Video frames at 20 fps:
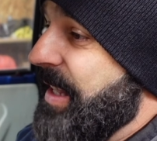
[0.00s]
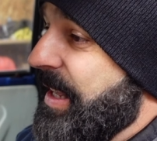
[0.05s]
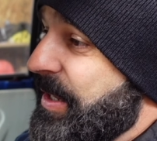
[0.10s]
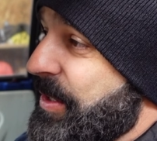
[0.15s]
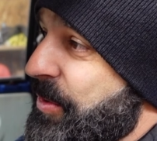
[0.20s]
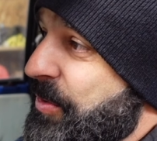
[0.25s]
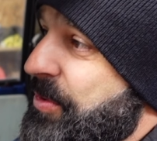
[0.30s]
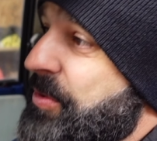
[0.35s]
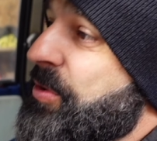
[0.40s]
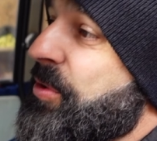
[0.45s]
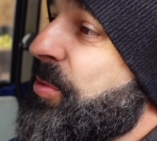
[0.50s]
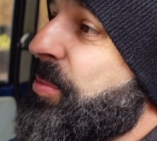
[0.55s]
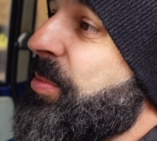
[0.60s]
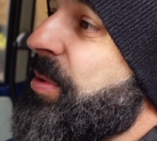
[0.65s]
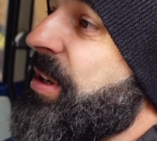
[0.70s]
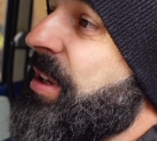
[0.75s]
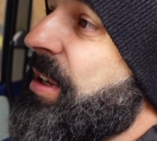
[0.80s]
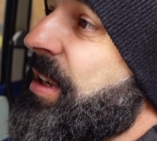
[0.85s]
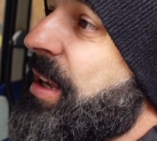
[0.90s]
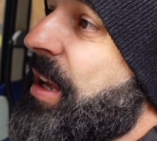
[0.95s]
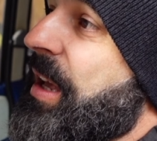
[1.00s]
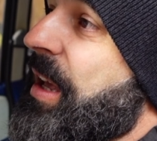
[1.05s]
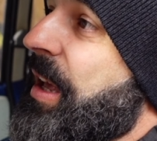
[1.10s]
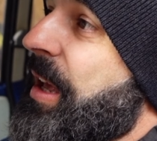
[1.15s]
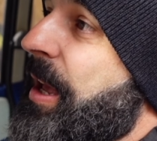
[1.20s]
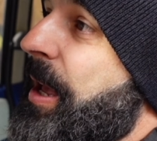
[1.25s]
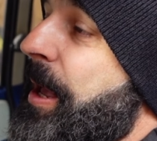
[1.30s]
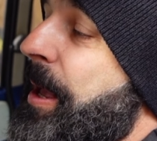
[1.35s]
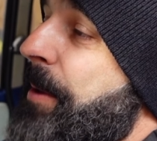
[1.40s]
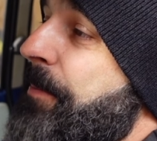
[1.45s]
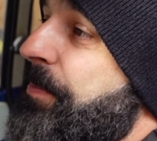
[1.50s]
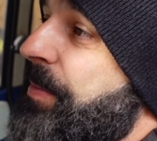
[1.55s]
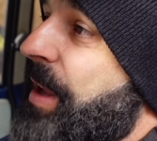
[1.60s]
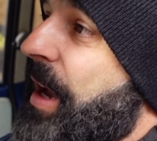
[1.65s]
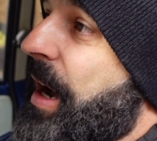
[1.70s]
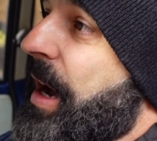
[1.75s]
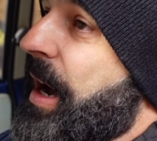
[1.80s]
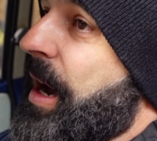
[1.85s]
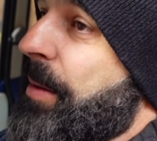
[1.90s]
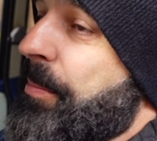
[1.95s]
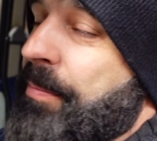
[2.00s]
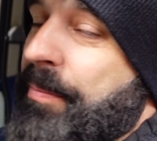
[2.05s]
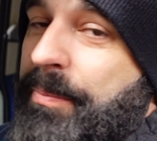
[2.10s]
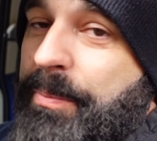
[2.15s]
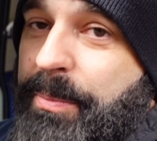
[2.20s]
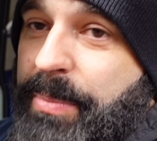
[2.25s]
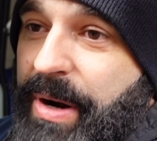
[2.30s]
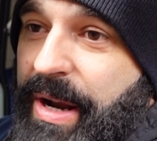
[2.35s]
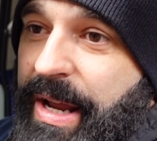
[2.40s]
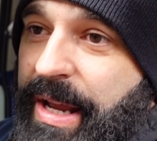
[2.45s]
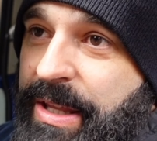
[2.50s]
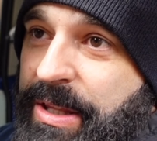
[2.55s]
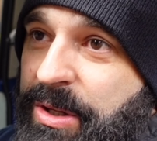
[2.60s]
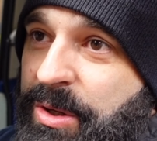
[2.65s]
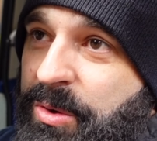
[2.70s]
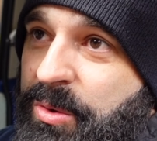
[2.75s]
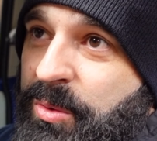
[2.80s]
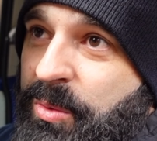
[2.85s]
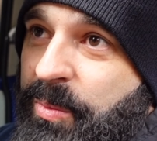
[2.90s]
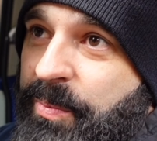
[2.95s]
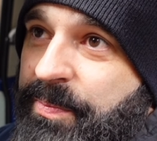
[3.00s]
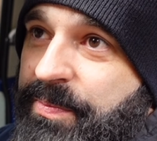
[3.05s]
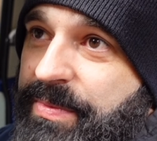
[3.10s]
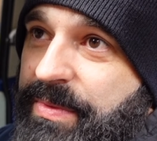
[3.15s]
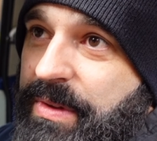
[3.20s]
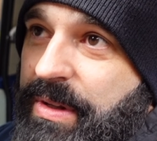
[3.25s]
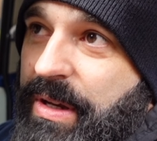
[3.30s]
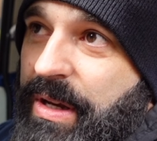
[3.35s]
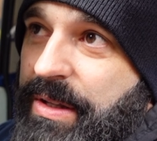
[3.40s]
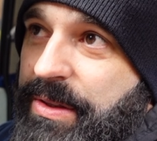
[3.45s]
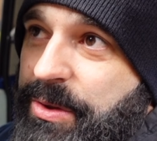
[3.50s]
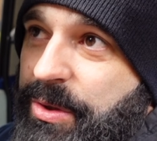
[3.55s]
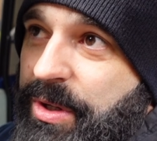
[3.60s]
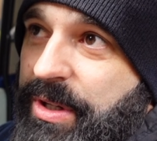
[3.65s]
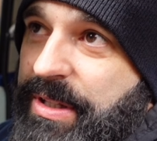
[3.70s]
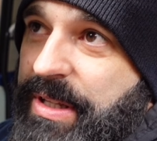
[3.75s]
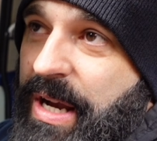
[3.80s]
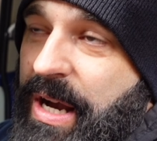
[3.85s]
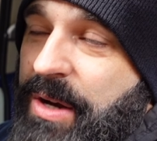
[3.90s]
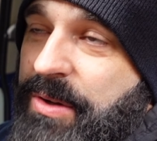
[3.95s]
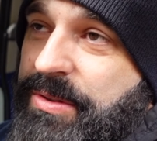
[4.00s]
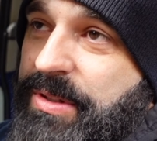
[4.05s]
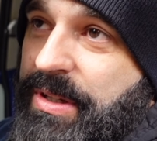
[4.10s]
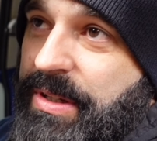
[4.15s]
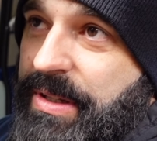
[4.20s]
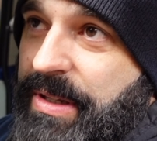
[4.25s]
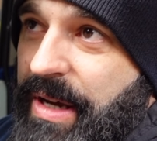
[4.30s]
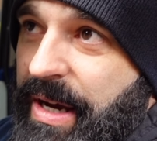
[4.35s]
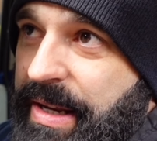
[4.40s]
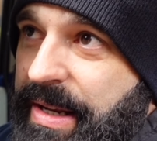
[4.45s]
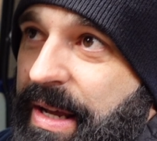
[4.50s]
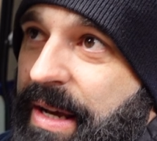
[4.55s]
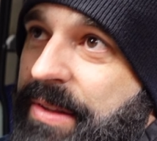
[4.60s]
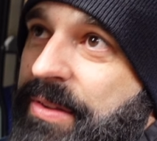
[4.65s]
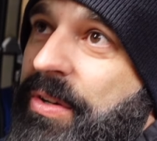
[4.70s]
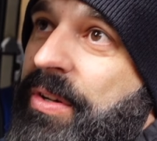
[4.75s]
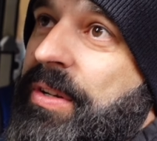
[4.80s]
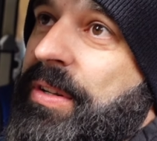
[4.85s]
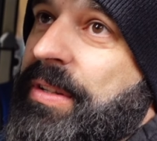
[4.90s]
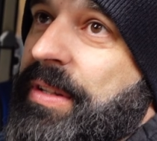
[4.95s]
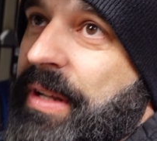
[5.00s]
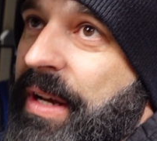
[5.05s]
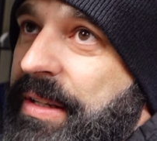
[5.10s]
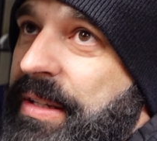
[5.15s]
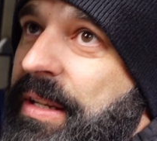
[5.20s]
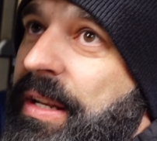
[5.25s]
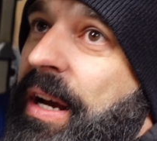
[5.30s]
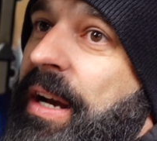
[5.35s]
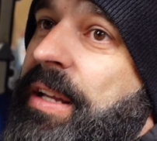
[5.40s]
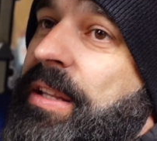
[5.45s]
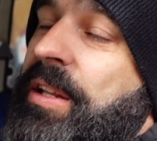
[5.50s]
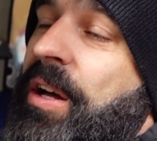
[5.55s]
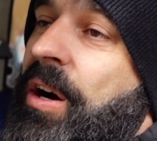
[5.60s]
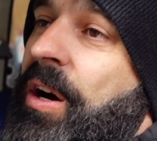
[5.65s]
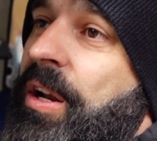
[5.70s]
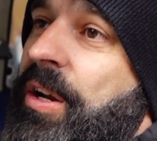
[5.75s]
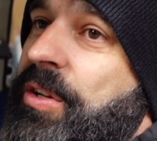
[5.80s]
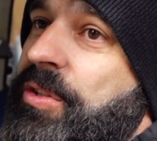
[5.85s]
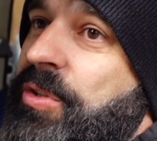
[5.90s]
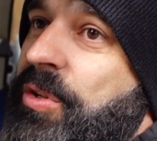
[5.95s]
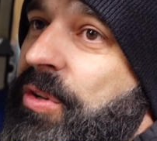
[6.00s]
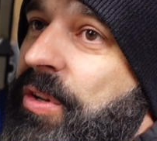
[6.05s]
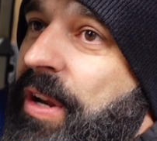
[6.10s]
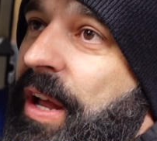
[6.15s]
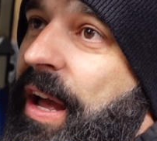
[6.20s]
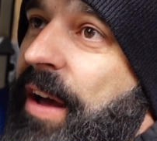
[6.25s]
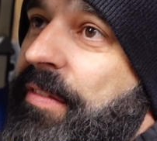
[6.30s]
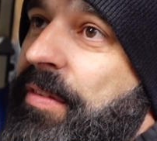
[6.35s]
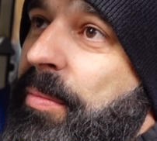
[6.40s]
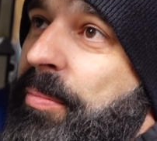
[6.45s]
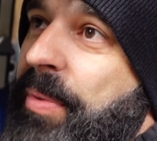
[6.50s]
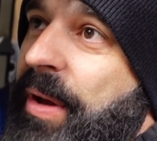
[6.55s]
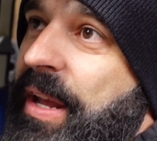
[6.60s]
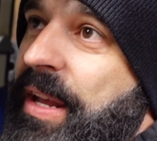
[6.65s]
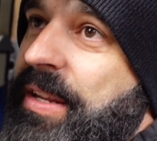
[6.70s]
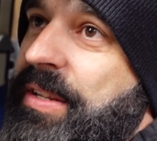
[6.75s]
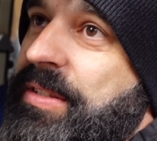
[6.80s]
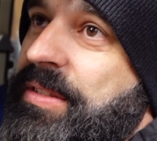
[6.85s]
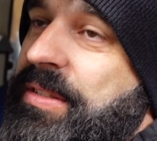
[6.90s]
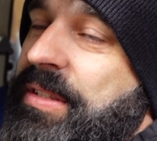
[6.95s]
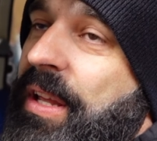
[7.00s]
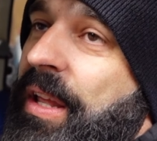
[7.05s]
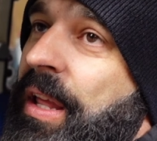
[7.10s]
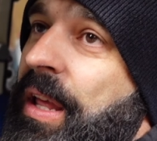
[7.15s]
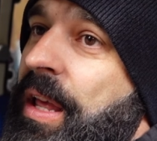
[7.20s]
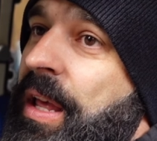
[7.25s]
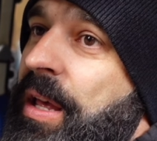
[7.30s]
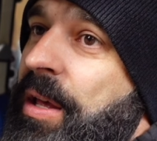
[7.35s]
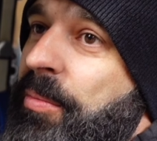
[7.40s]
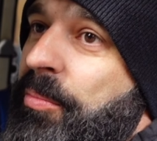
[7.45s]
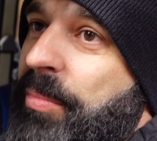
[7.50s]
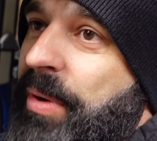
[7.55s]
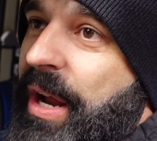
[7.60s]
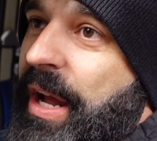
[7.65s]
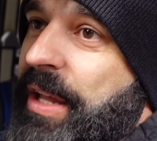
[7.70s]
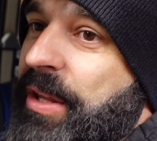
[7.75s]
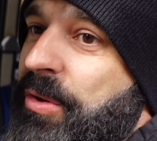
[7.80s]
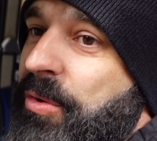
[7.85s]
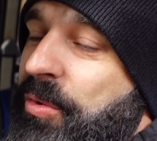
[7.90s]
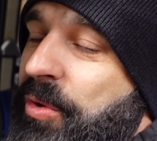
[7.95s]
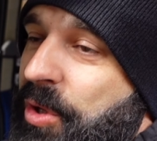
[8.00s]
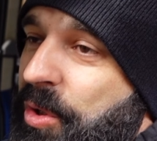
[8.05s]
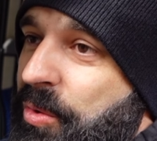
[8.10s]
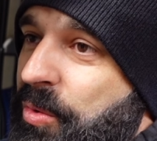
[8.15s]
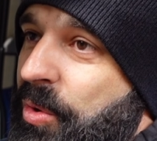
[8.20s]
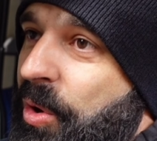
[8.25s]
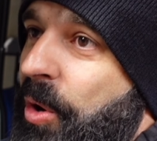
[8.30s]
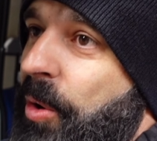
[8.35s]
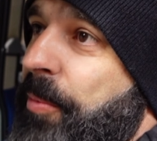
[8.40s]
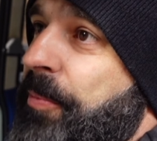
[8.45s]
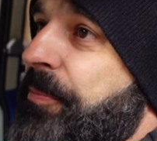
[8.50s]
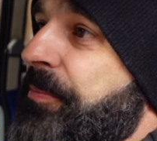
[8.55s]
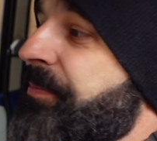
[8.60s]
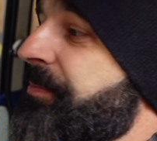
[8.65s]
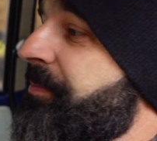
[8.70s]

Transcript: They used to be brand new $3,999. You could have a base brand new Yugo.